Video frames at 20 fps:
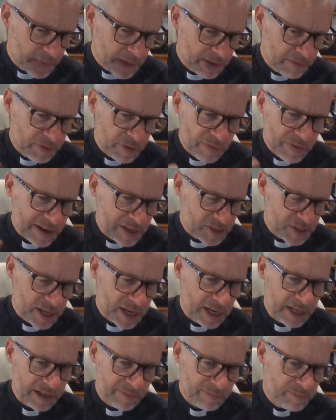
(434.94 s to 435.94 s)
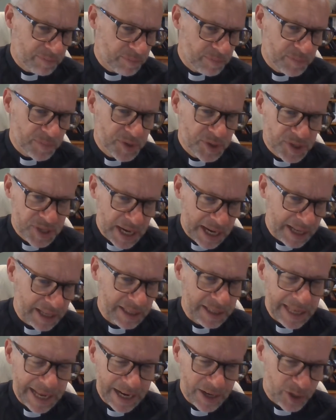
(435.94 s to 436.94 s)
if you've had to kind of sell
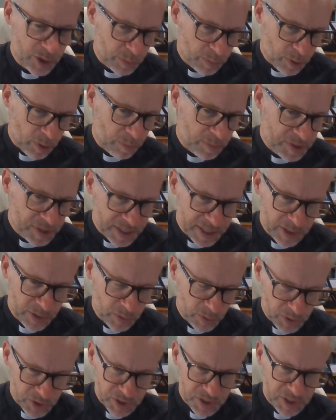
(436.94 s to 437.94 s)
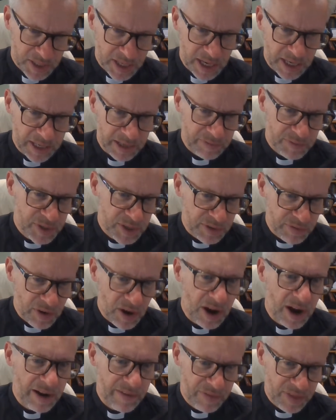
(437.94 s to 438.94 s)
land or property in order to kind of
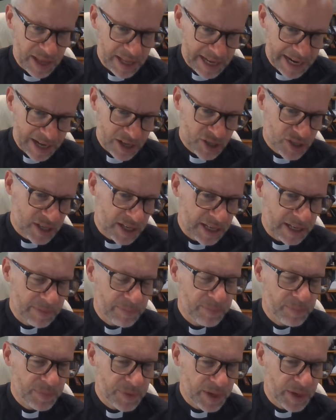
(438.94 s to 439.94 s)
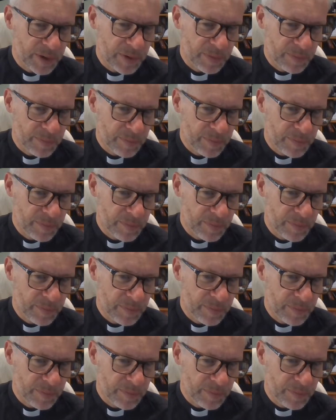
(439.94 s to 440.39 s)
survive, then actually you